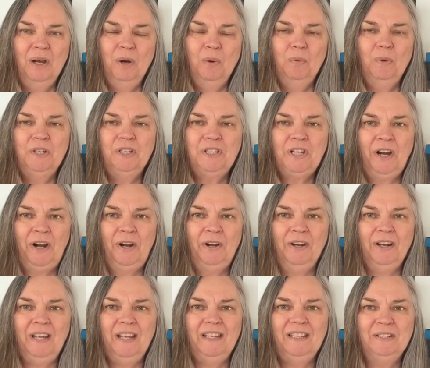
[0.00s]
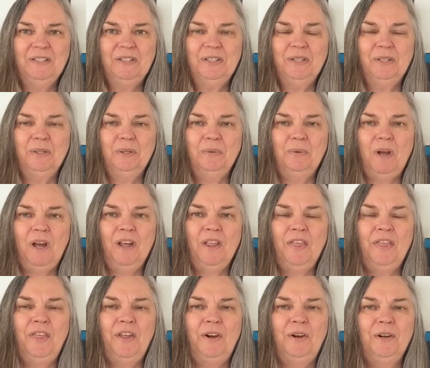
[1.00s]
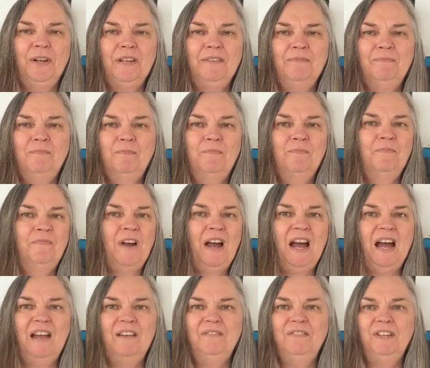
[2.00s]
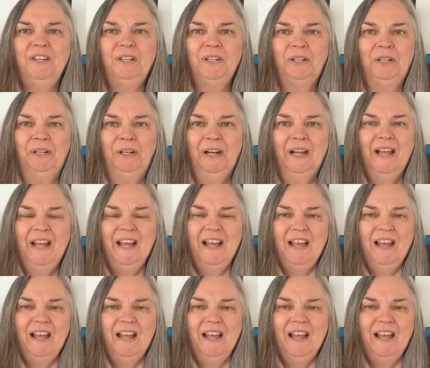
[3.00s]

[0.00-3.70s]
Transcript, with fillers: would turn into a 35-year